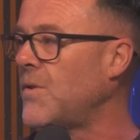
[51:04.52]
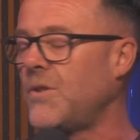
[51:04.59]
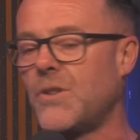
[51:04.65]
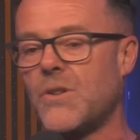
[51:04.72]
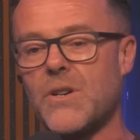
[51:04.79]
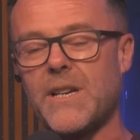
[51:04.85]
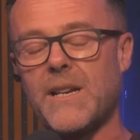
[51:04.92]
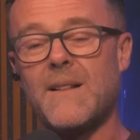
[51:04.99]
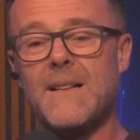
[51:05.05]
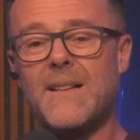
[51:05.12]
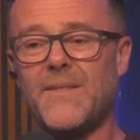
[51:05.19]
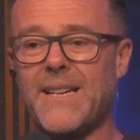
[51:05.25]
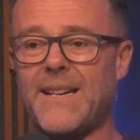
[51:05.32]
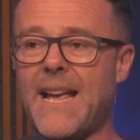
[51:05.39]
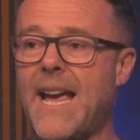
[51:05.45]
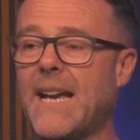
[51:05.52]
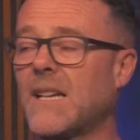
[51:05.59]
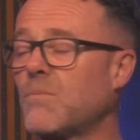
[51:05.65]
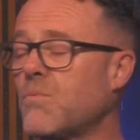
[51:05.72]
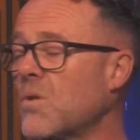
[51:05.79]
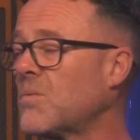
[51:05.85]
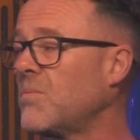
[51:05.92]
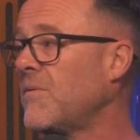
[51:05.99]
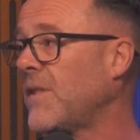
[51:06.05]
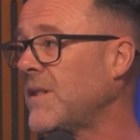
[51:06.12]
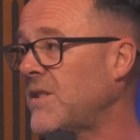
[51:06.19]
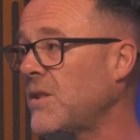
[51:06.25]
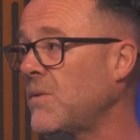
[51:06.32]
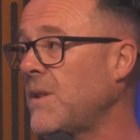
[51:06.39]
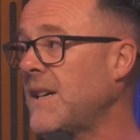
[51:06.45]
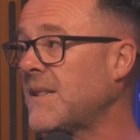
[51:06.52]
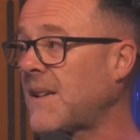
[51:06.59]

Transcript: nine. Ten Hag had worked with him for two years,